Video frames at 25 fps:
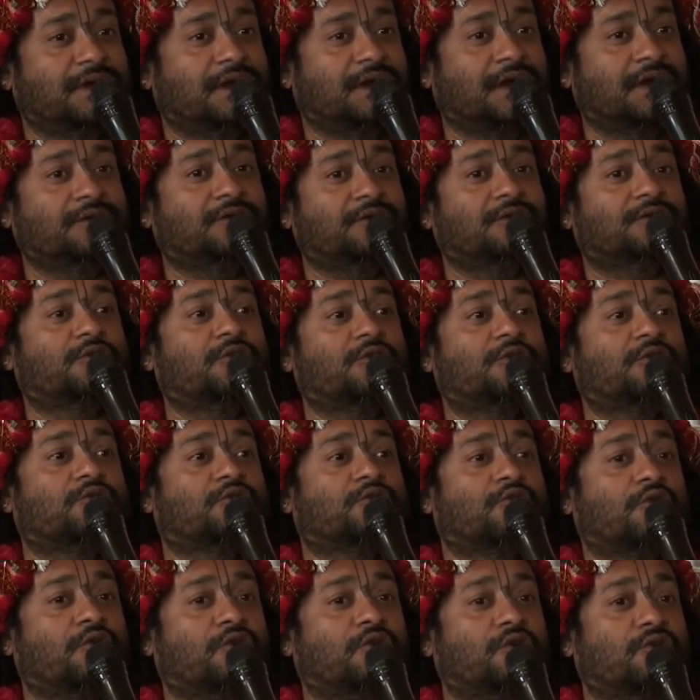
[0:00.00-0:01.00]
And it will
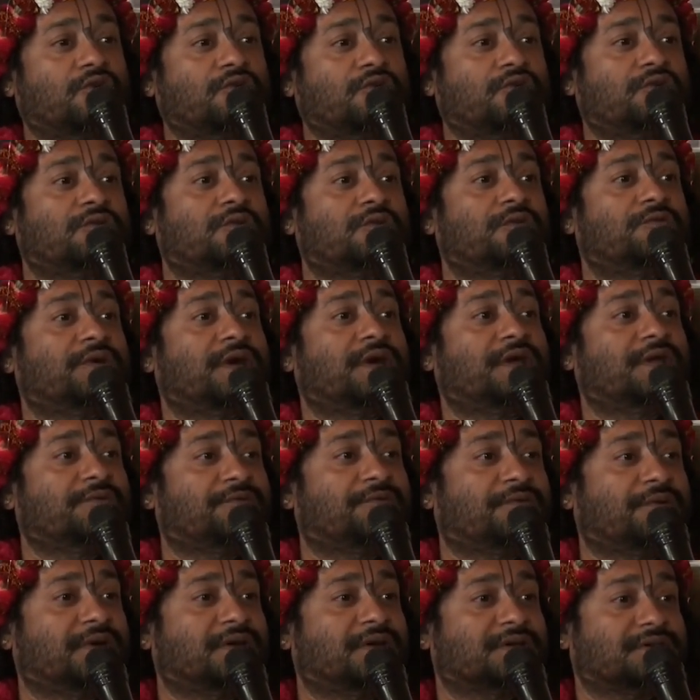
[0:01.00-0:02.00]
go very
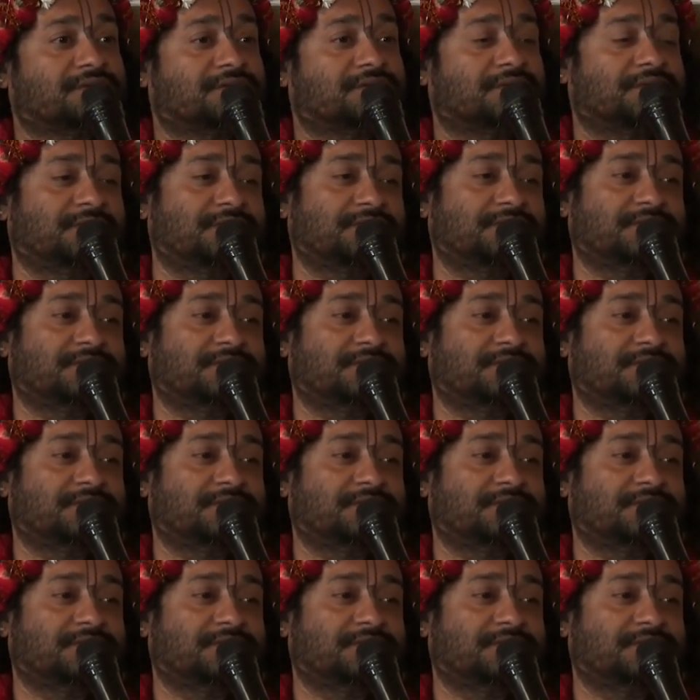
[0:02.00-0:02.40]
fast.